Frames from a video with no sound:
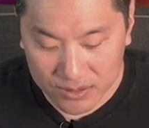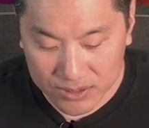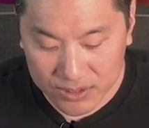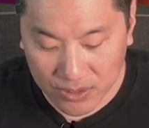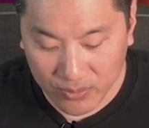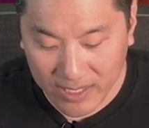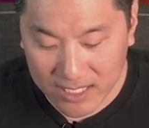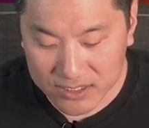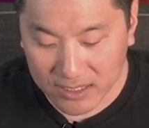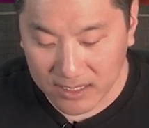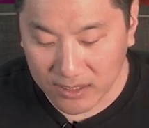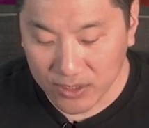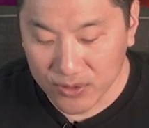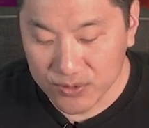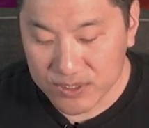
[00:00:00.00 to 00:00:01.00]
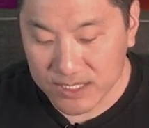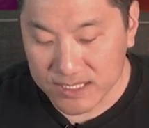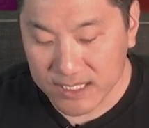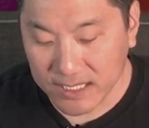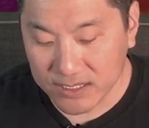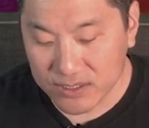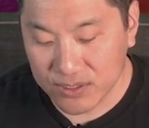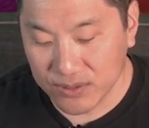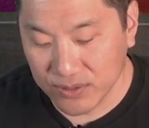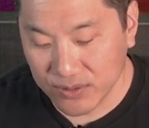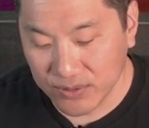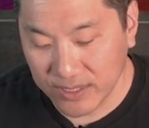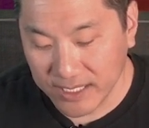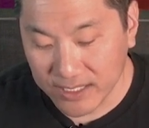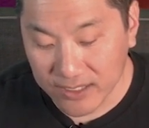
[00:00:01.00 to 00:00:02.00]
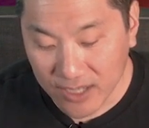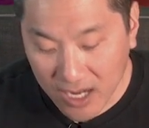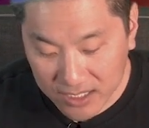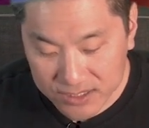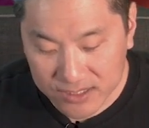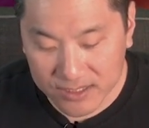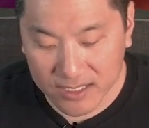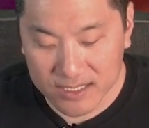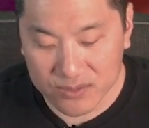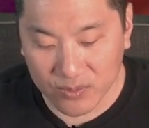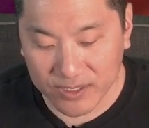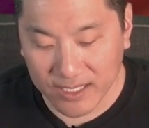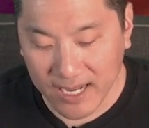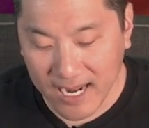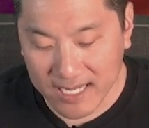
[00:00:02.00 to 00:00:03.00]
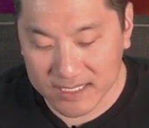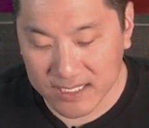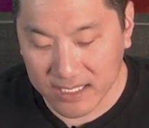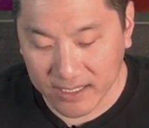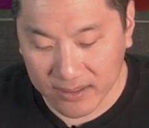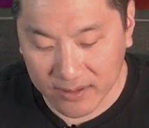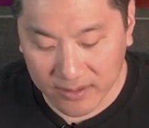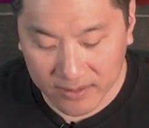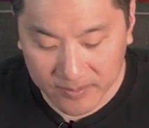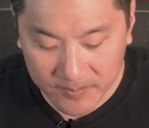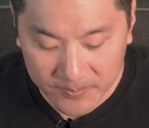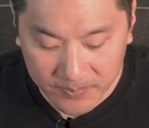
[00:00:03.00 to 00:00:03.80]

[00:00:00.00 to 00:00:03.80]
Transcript: So we actually lose to seat 2. He notched us with the ace kicker.